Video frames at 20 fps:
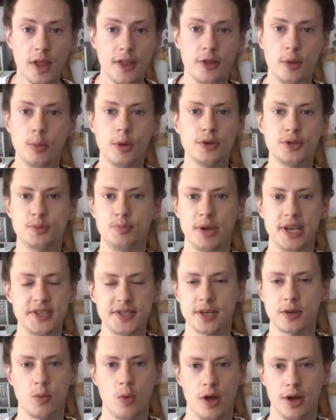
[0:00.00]
The most
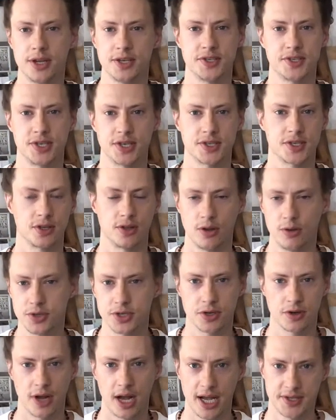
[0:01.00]
basic one is just close
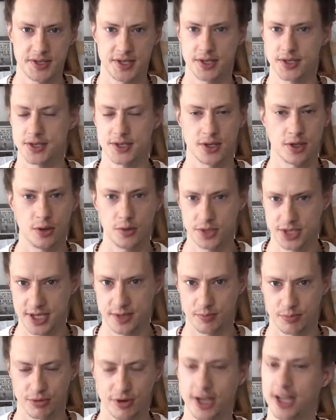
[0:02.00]
your eyes and slow,
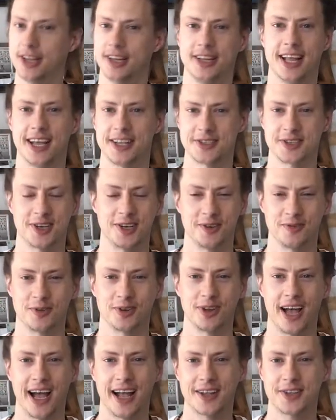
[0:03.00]
deep breathe, and that's going to
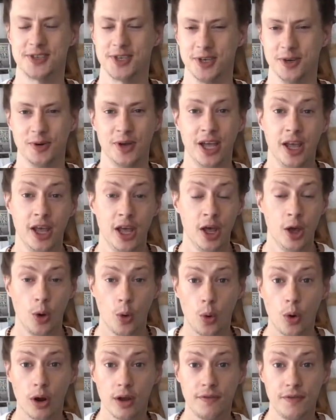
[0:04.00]
relax you.
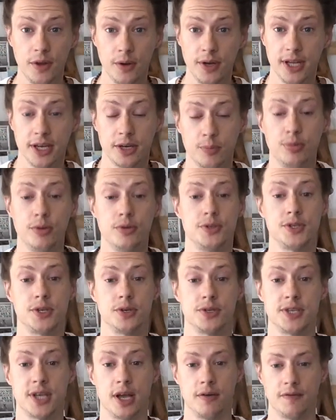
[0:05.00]
Or if you need to boost
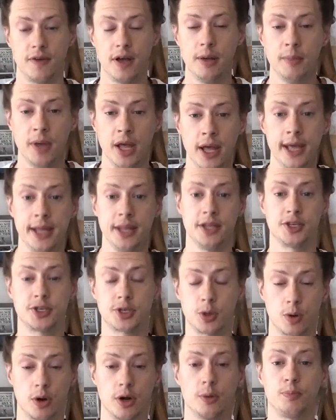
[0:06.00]
yourself up, the
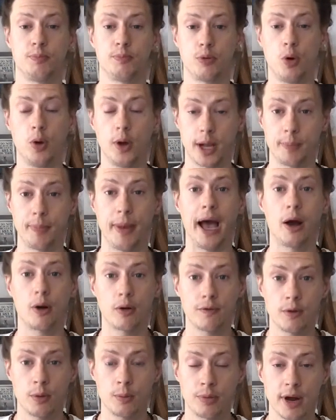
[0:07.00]
short, quick,
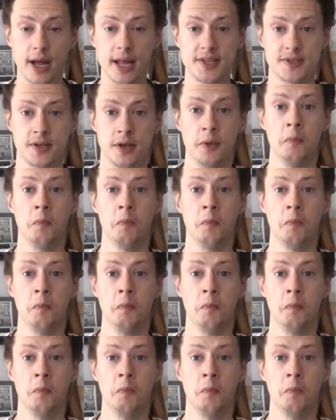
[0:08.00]
powerful breaths